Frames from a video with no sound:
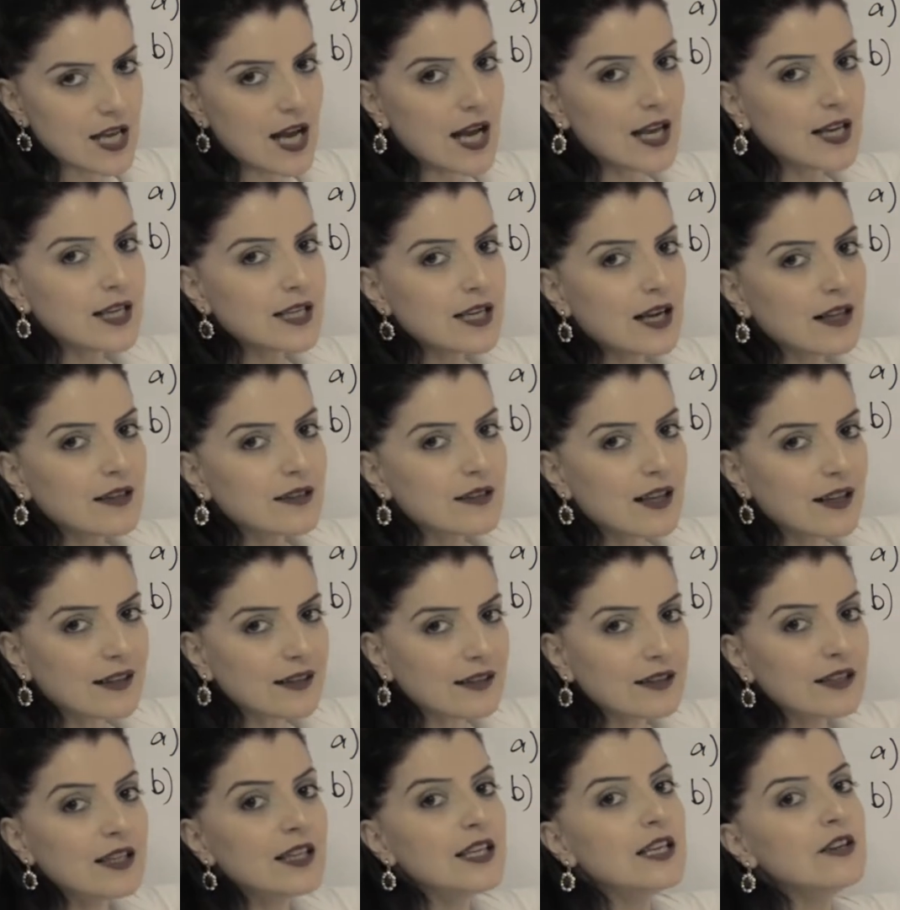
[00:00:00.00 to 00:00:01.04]
I
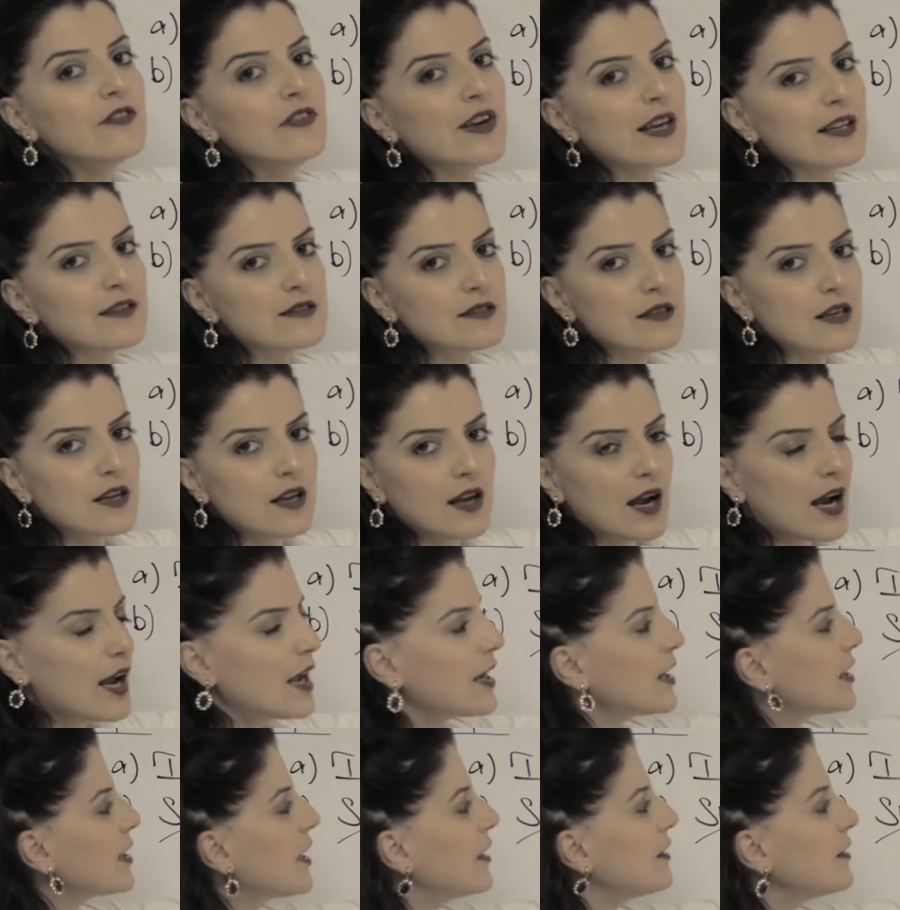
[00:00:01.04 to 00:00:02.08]
cannot leave it.
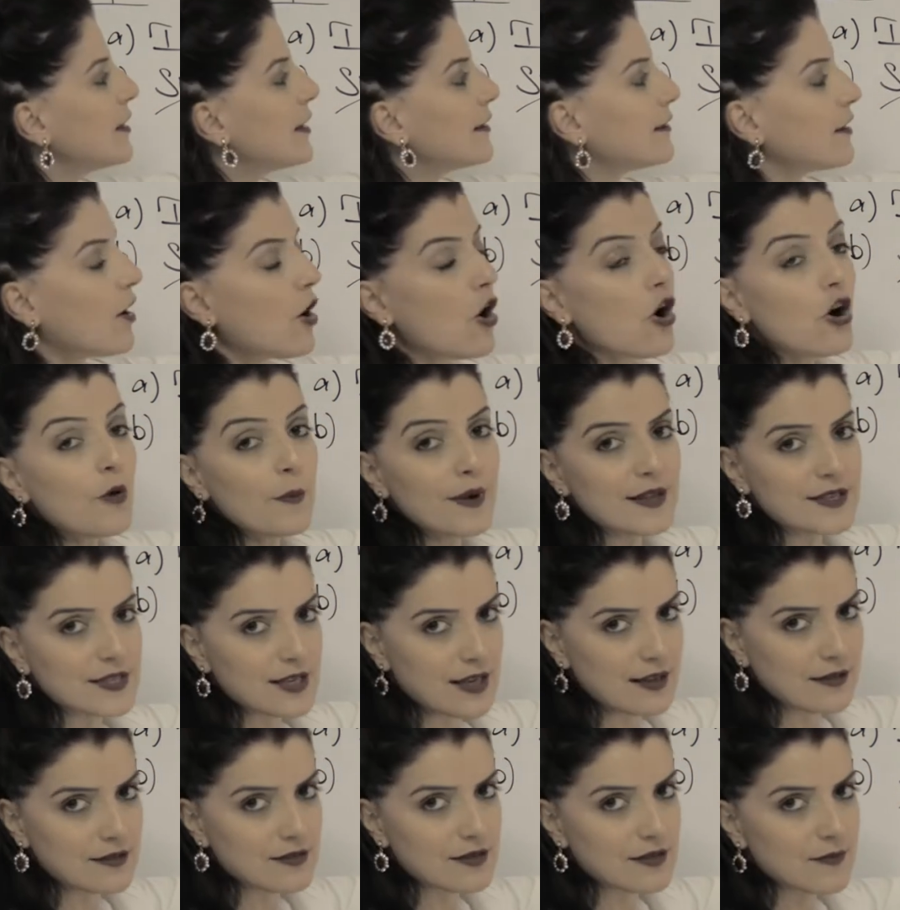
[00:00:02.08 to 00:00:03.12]
I cannot omit
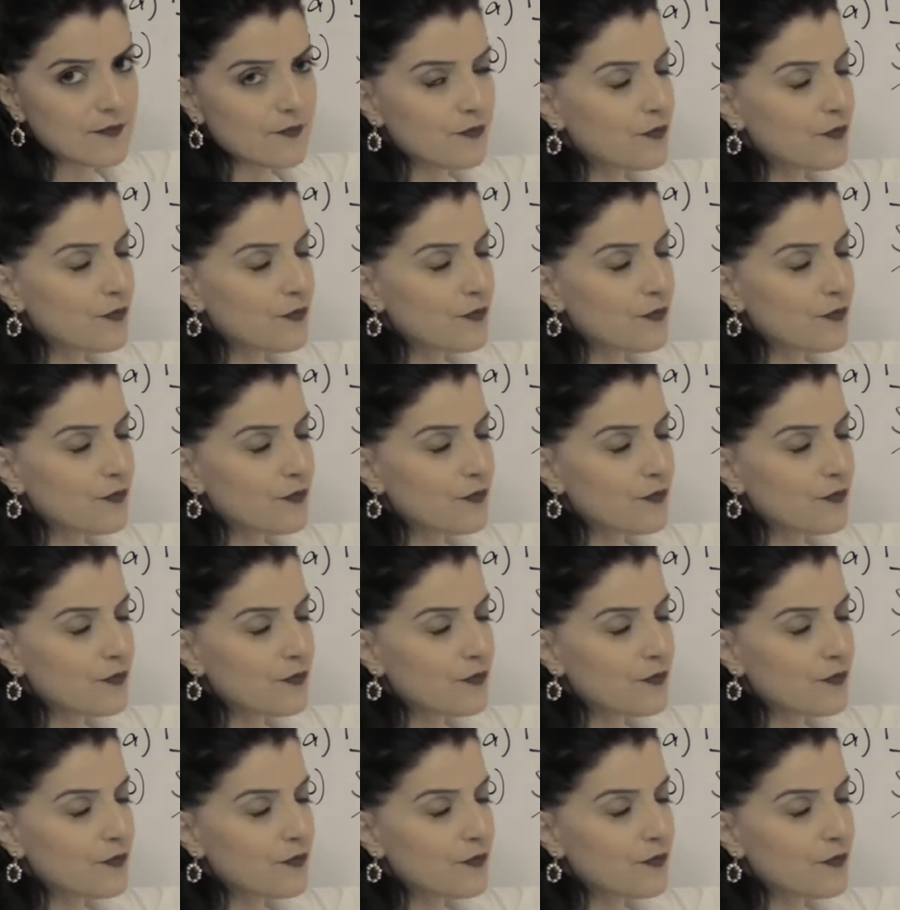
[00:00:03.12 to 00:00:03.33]
it.